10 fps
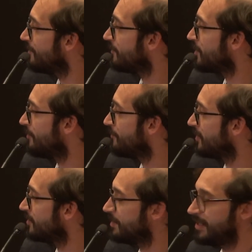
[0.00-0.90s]
of
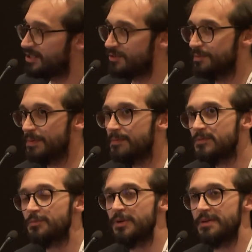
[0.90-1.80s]
conflict? Do we need to,
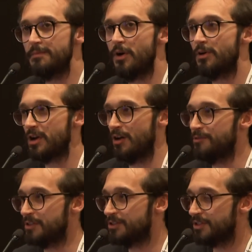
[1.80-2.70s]
to bring more
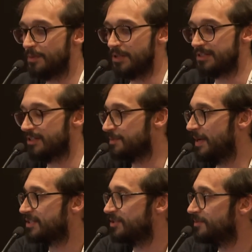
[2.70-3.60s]
conflict to the political
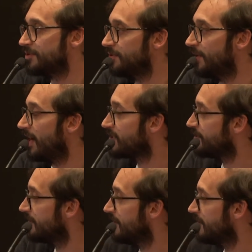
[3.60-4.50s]
spectrum to
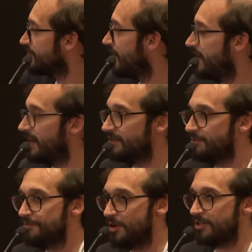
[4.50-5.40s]
actually try and
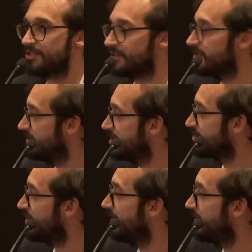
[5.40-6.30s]
reverse this
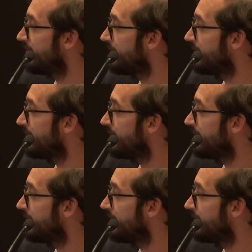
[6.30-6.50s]
trend?